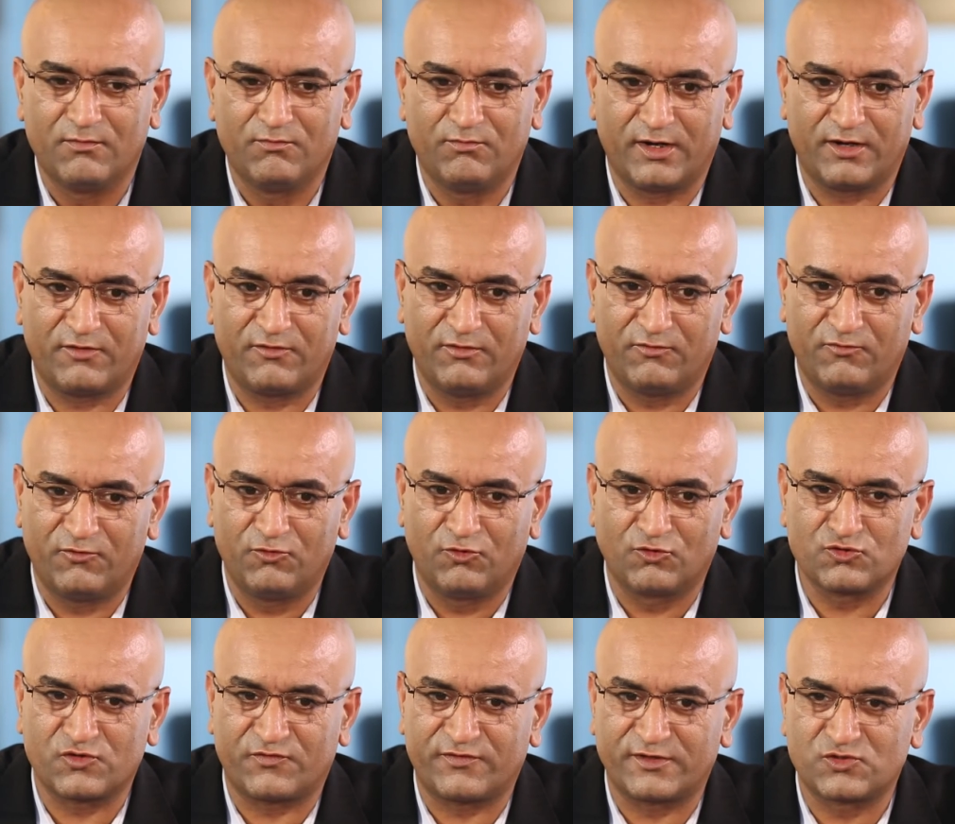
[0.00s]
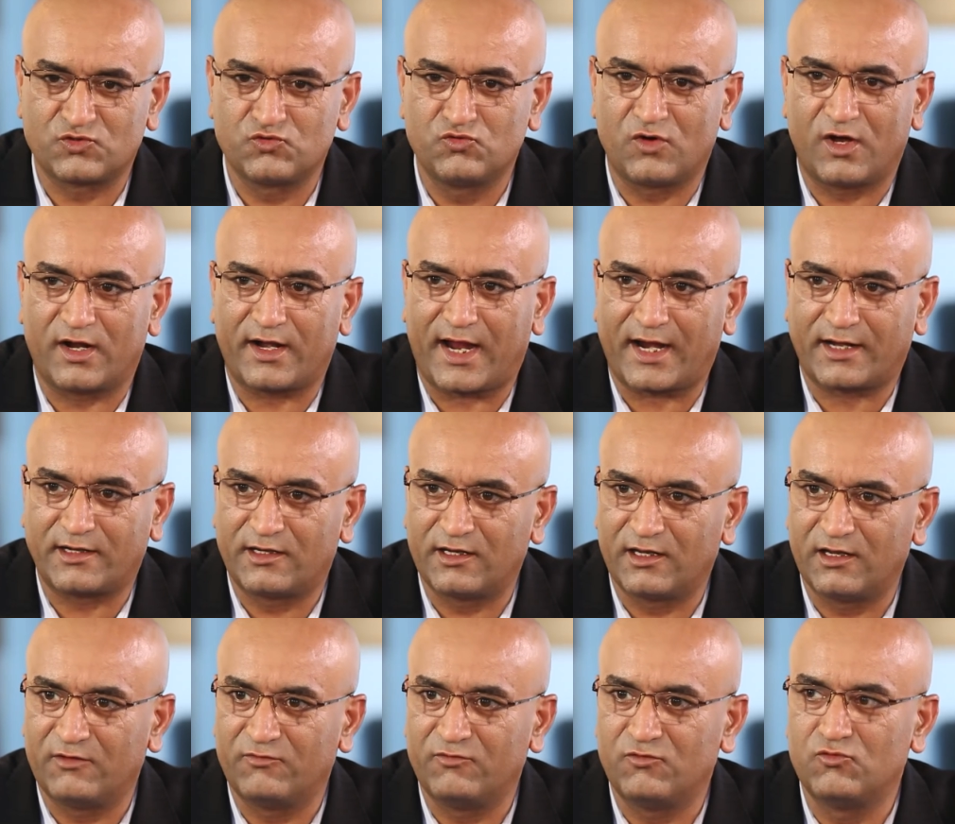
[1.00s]
But those of us who are
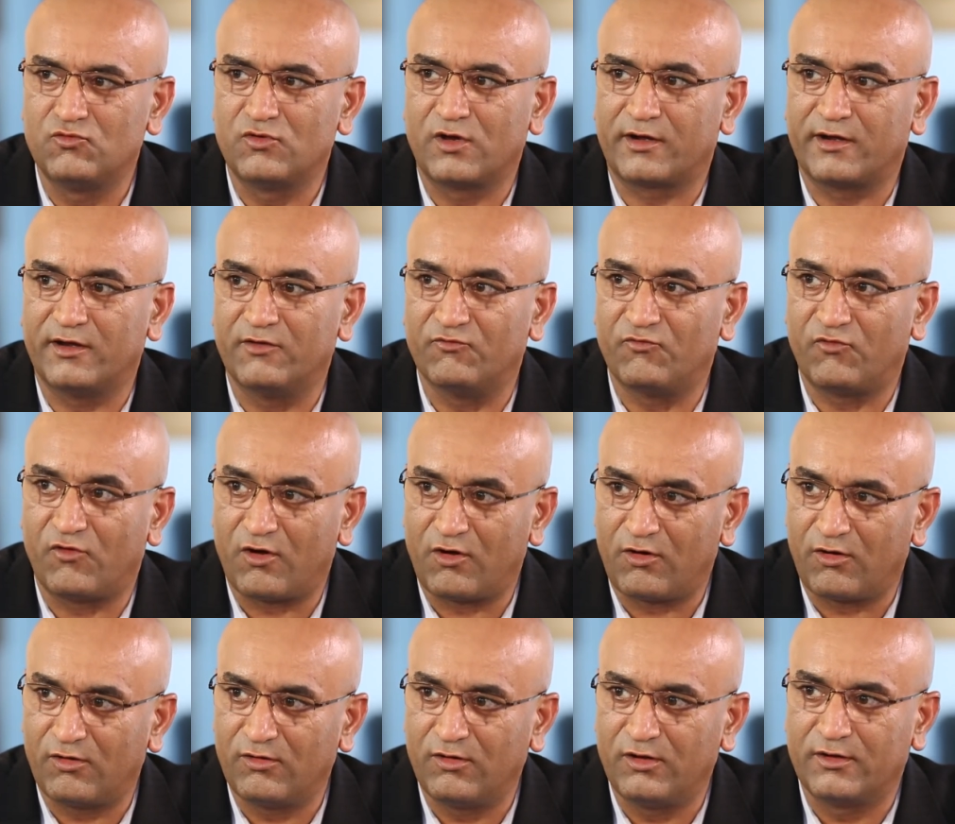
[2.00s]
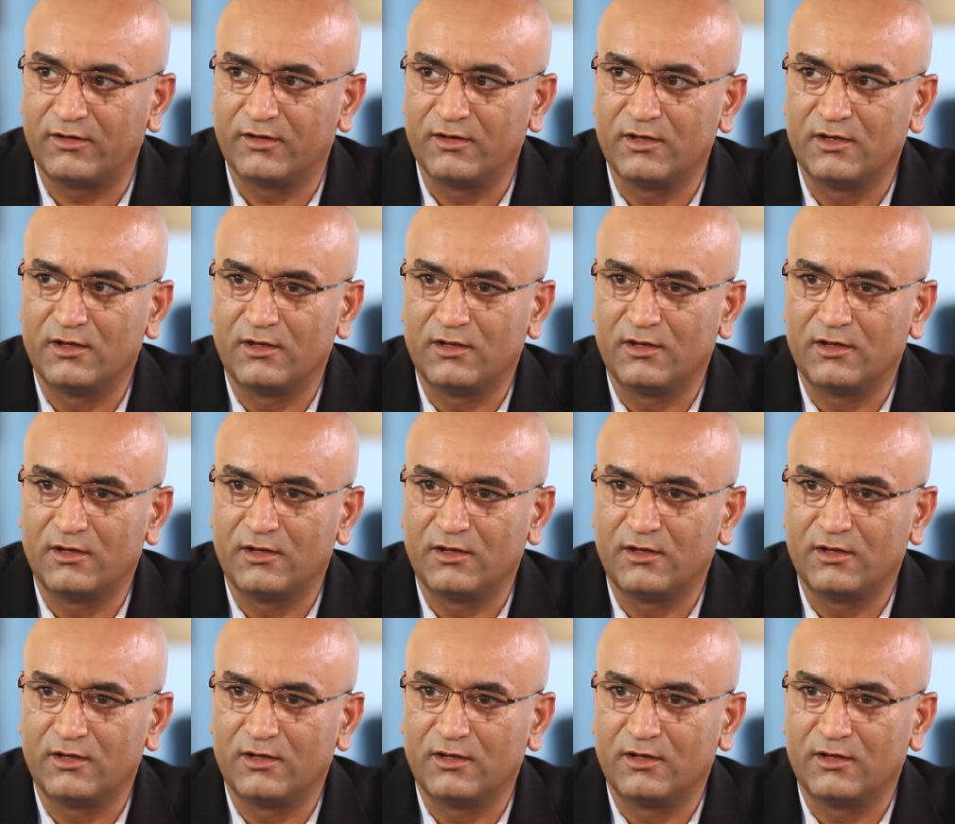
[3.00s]
active, who are involved,